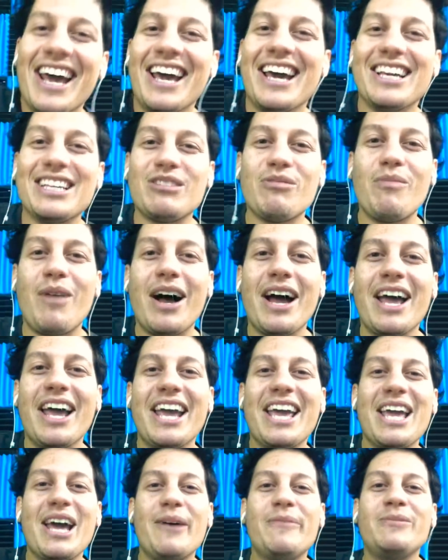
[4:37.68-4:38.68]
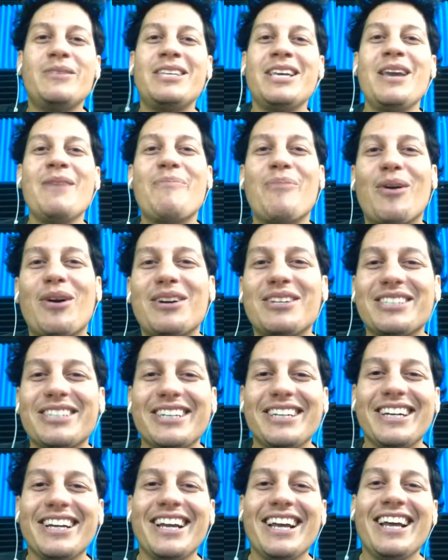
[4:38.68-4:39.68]
It's my EMT
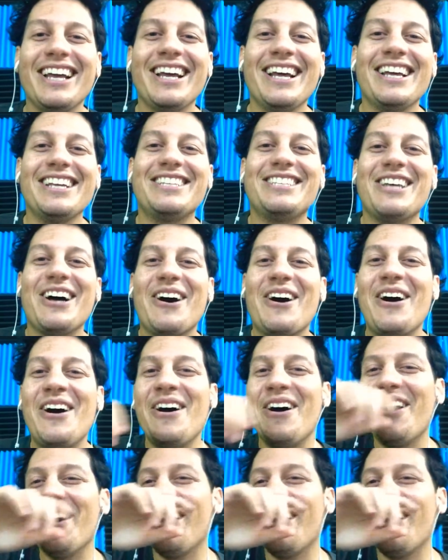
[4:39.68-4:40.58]
person. So,